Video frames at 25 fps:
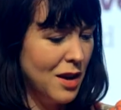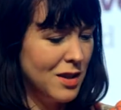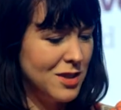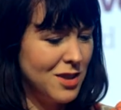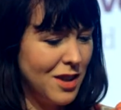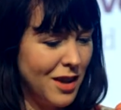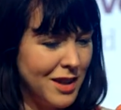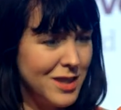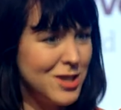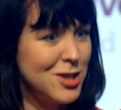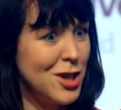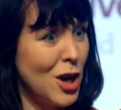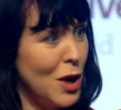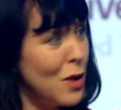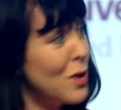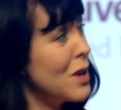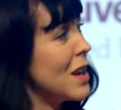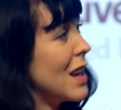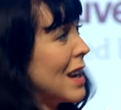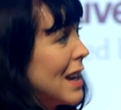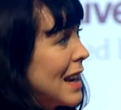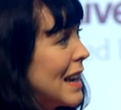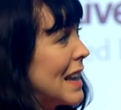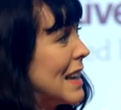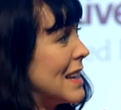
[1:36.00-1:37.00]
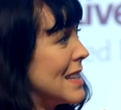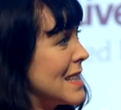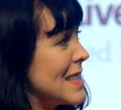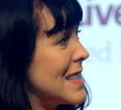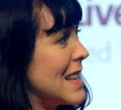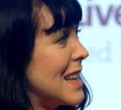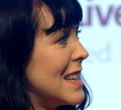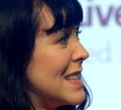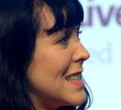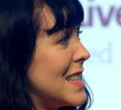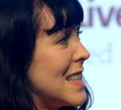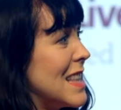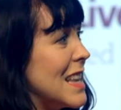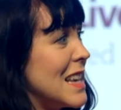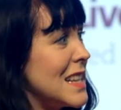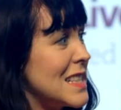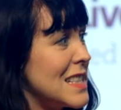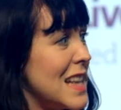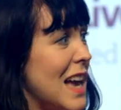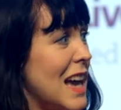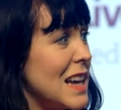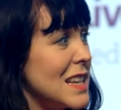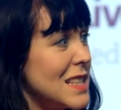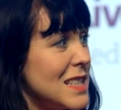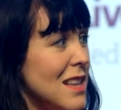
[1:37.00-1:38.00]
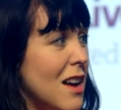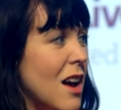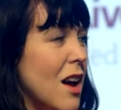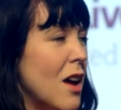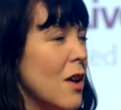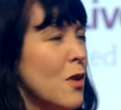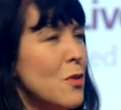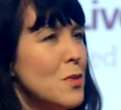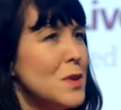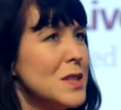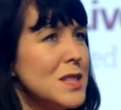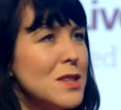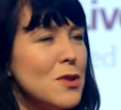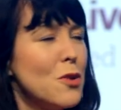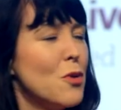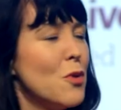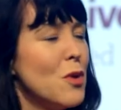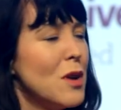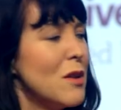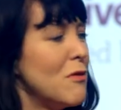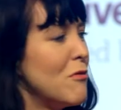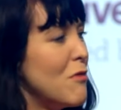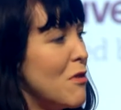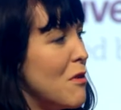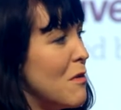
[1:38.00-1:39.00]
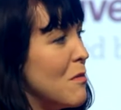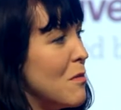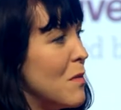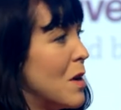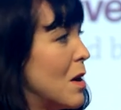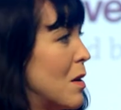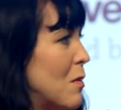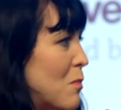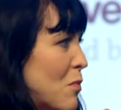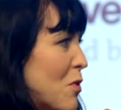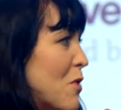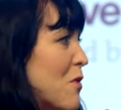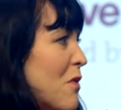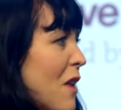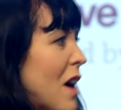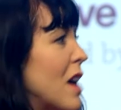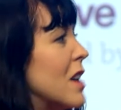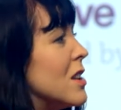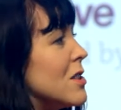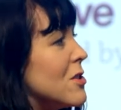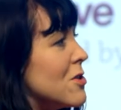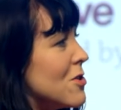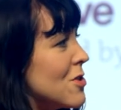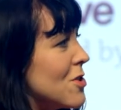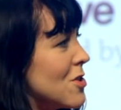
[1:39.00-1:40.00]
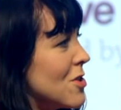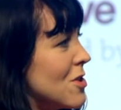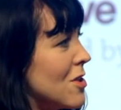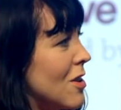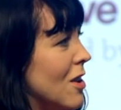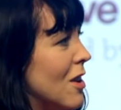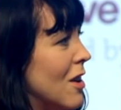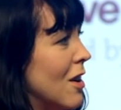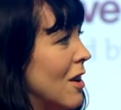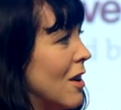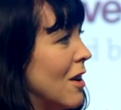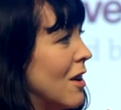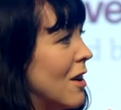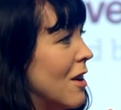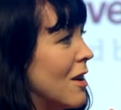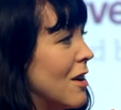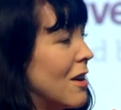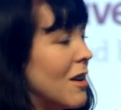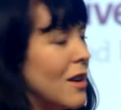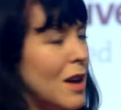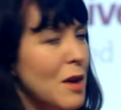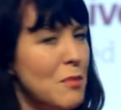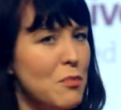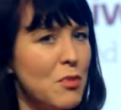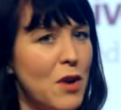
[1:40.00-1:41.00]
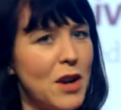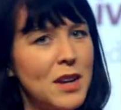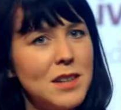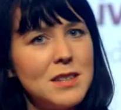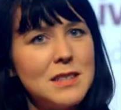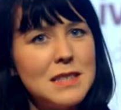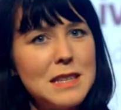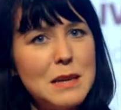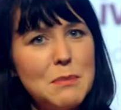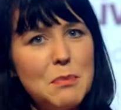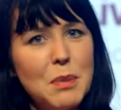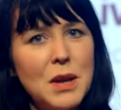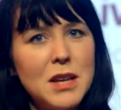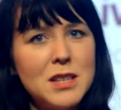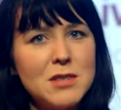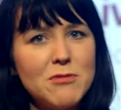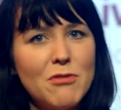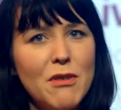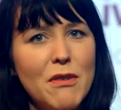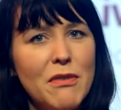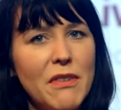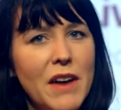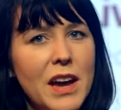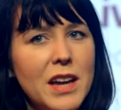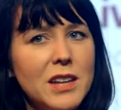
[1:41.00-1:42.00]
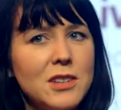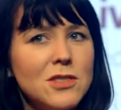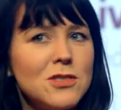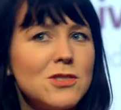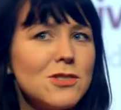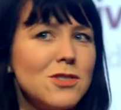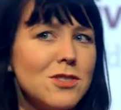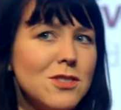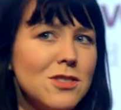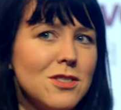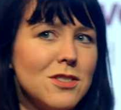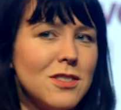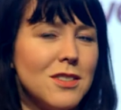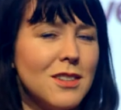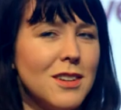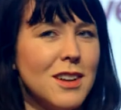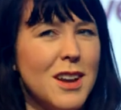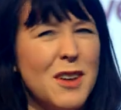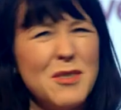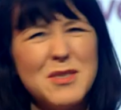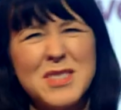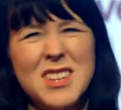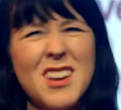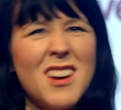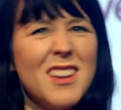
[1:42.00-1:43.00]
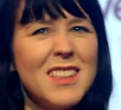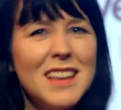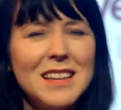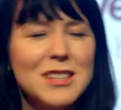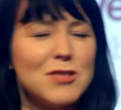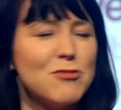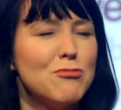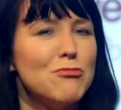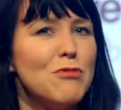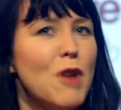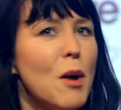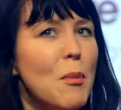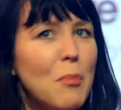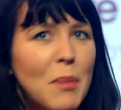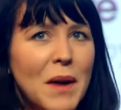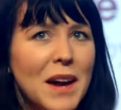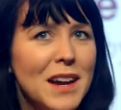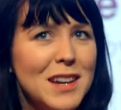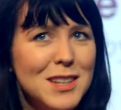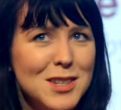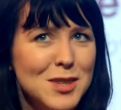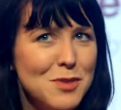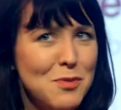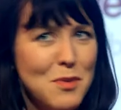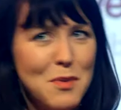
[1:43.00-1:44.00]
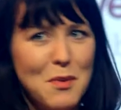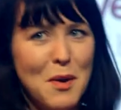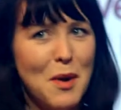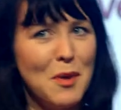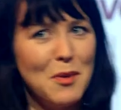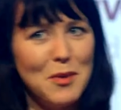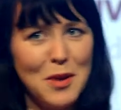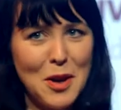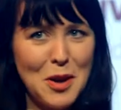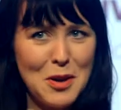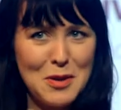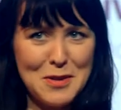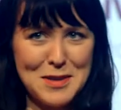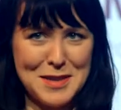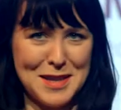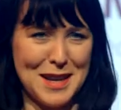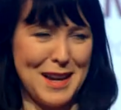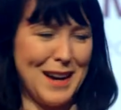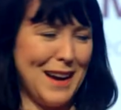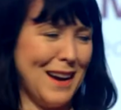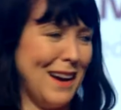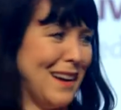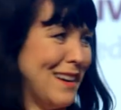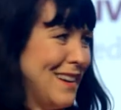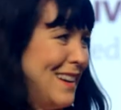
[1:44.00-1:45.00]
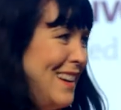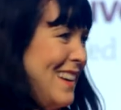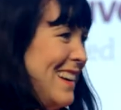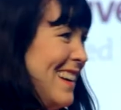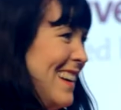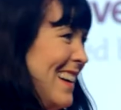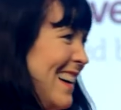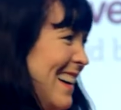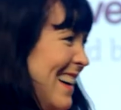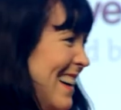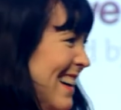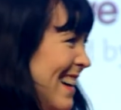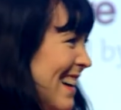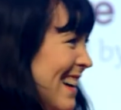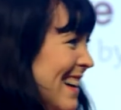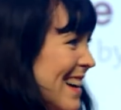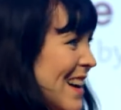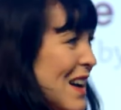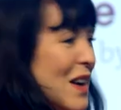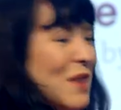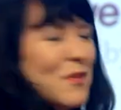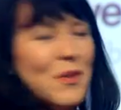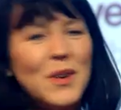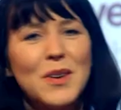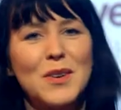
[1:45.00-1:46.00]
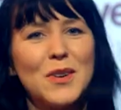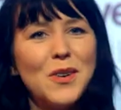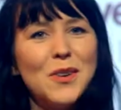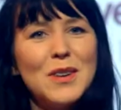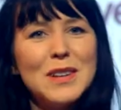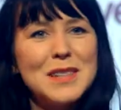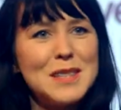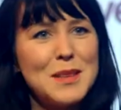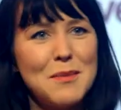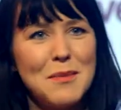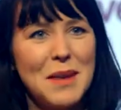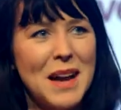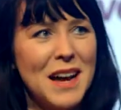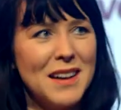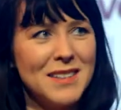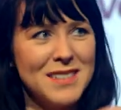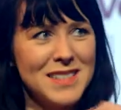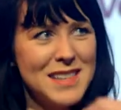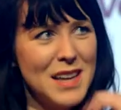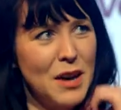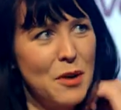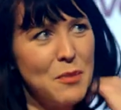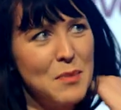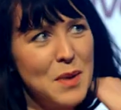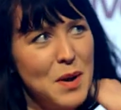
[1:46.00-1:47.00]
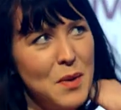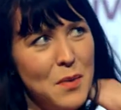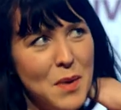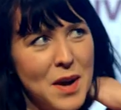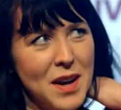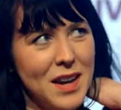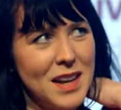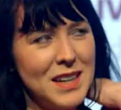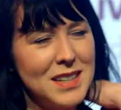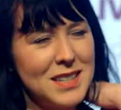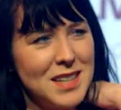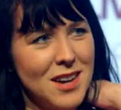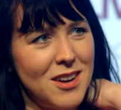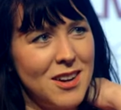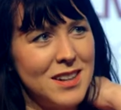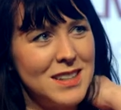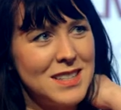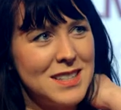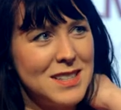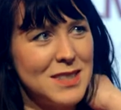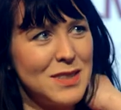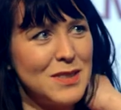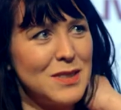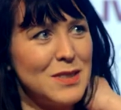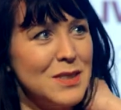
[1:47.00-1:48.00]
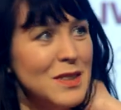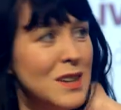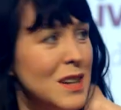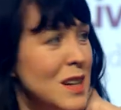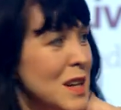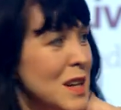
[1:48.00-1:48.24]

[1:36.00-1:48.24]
like jokingly, I said to the execs, like, oh, we'd call it Prevenge, like pregnancy plus revenge. And I was like, that's rubbish, we won't use it. We'll call it something else, that'll be a working title.